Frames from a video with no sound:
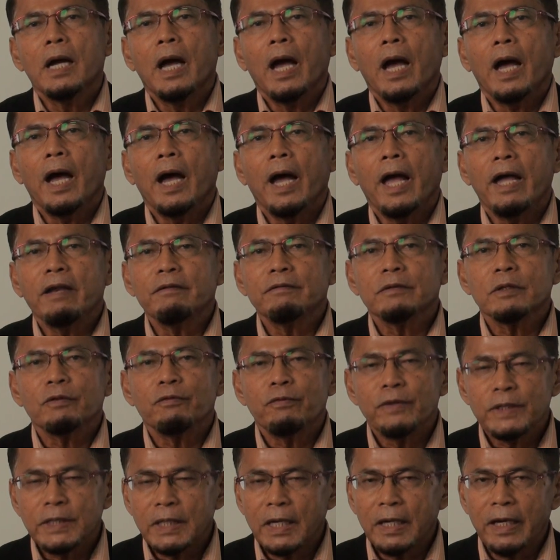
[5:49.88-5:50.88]
and
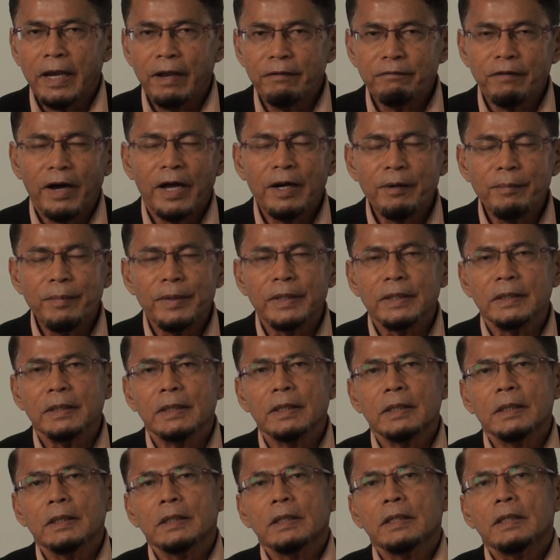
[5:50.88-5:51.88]
physical
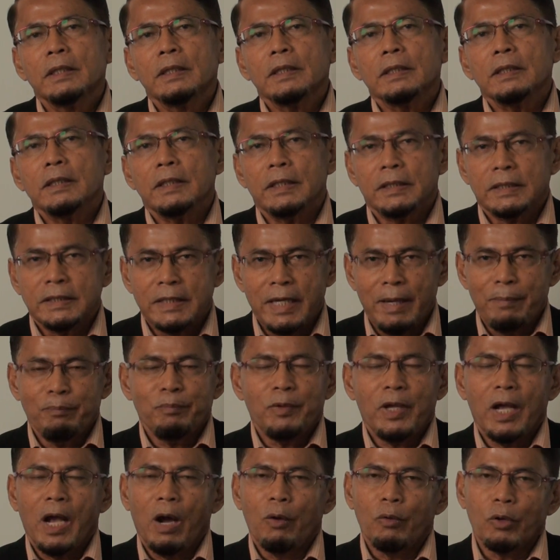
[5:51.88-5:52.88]
environment. The same
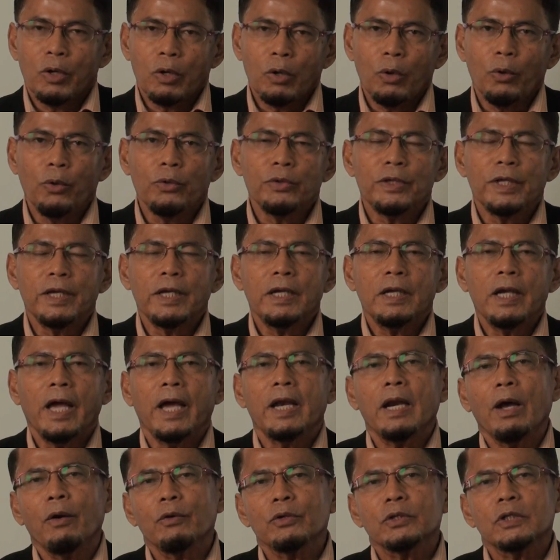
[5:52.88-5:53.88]
thing, our clothing
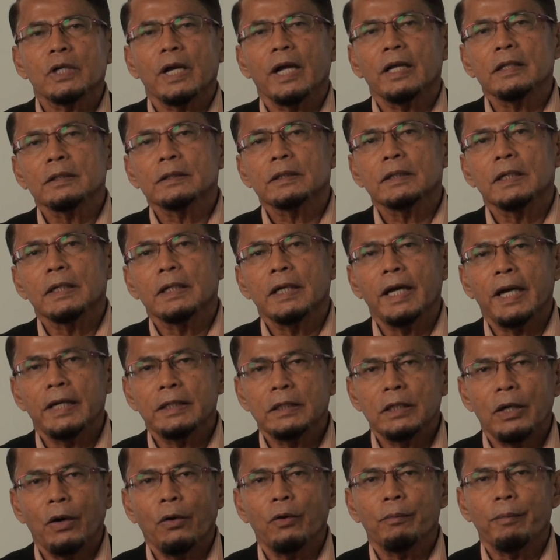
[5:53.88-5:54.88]
and our shelter
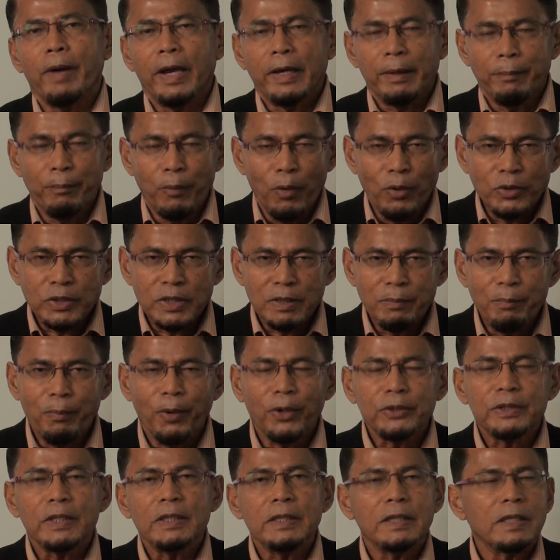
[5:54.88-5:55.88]
and the other. But the most
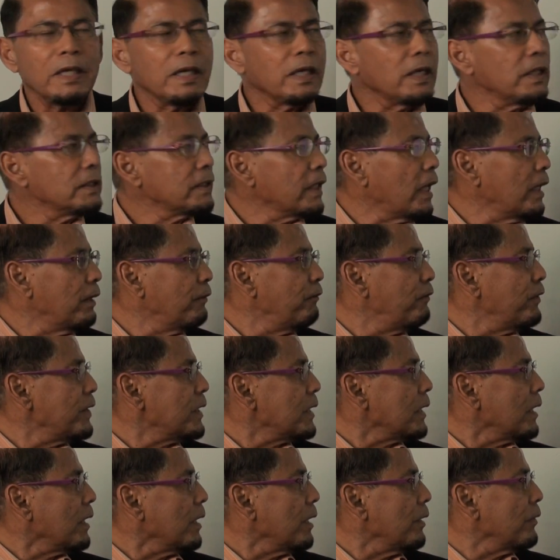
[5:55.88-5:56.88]
important thing is at the
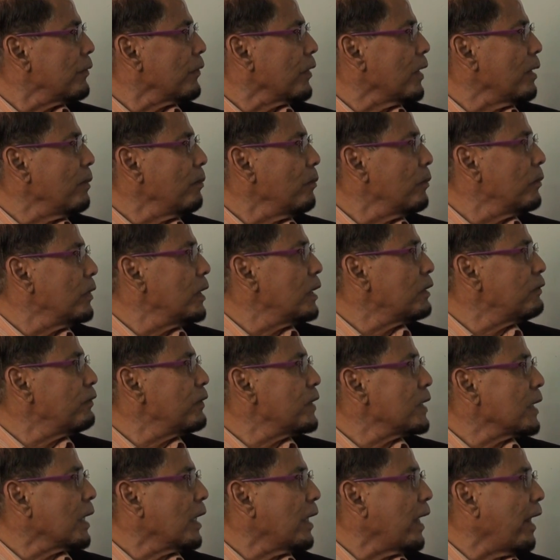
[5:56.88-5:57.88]
physical realm, this
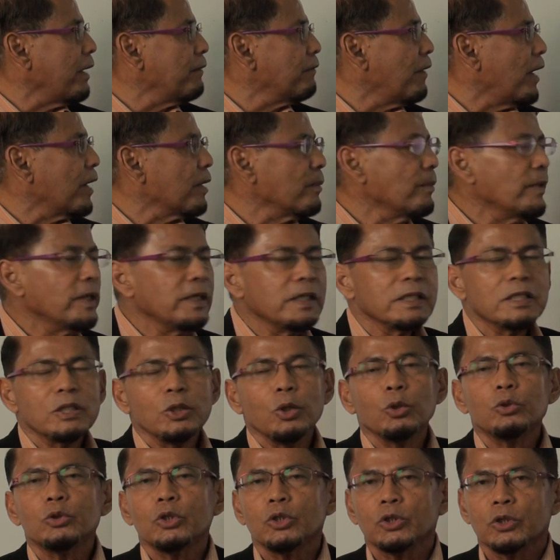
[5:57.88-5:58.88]
physical environment is
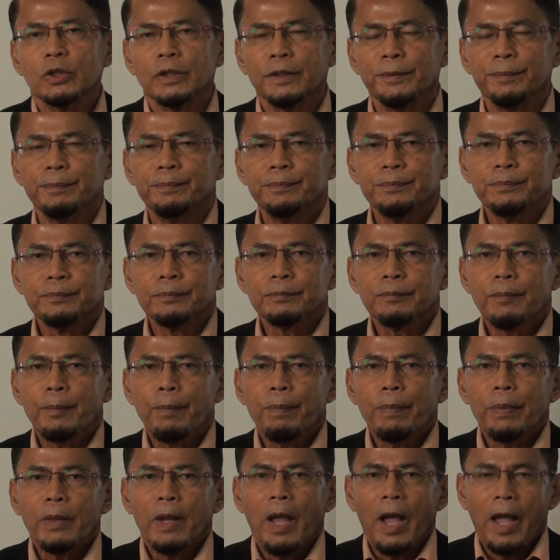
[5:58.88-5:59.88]
nutrition.
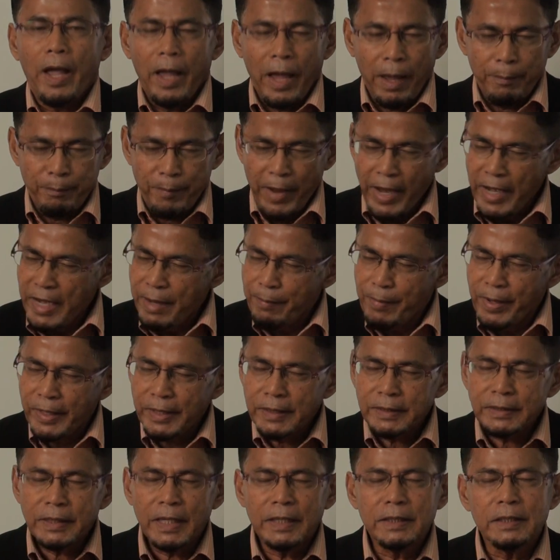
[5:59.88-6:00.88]

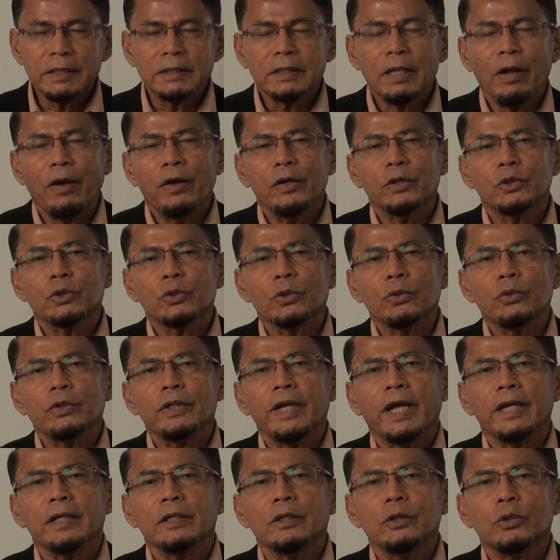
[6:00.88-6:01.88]
Many studies now have
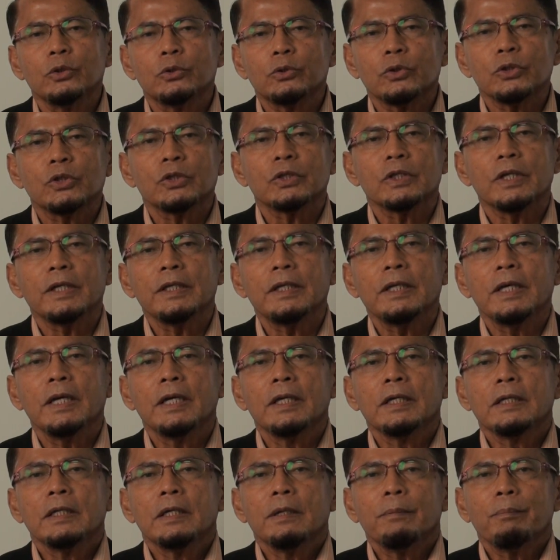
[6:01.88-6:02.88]
shown that
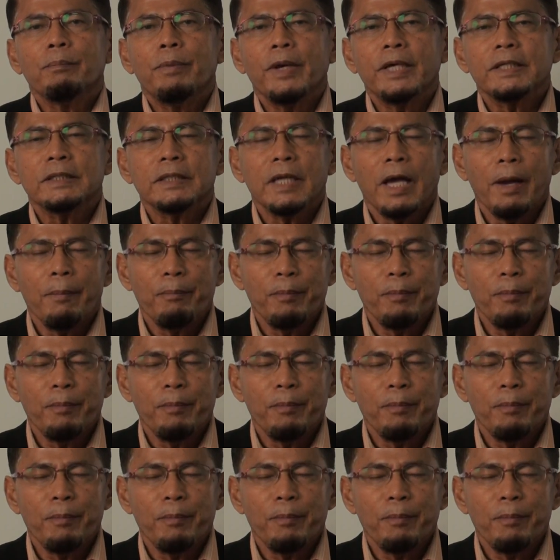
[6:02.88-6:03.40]
nutrition plays a